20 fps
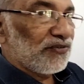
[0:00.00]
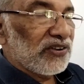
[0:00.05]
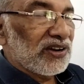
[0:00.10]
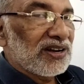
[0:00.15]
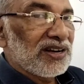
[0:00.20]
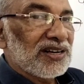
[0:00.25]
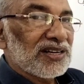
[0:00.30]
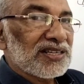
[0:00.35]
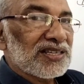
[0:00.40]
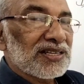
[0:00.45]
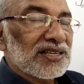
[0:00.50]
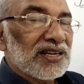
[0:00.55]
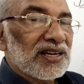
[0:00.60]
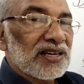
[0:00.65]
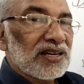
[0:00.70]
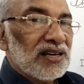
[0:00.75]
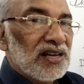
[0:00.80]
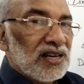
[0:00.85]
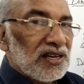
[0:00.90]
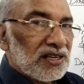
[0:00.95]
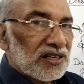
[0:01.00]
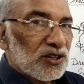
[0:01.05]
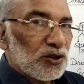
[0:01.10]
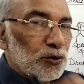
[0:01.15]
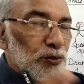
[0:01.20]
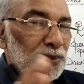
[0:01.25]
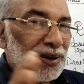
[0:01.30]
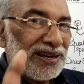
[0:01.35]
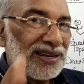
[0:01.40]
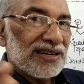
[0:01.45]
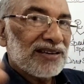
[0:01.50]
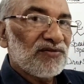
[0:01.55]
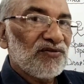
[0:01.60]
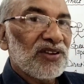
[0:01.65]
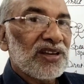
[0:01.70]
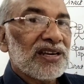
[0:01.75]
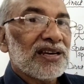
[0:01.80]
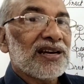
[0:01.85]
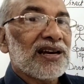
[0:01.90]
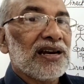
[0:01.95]
figures here to make it
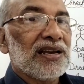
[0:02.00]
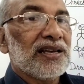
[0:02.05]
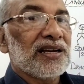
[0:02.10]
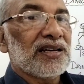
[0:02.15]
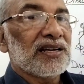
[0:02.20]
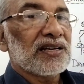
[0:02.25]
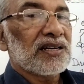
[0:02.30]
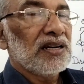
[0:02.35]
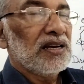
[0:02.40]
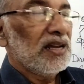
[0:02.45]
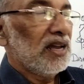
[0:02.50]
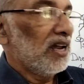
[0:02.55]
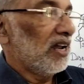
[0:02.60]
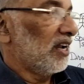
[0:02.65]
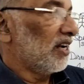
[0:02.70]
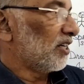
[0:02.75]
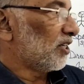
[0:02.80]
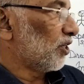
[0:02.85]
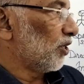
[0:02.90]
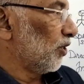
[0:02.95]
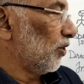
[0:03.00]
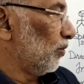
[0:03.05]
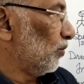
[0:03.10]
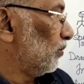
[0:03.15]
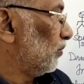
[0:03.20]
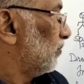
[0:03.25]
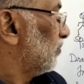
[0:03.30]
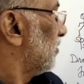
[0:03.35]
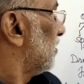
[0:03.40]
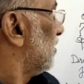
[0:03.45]
very clear to you.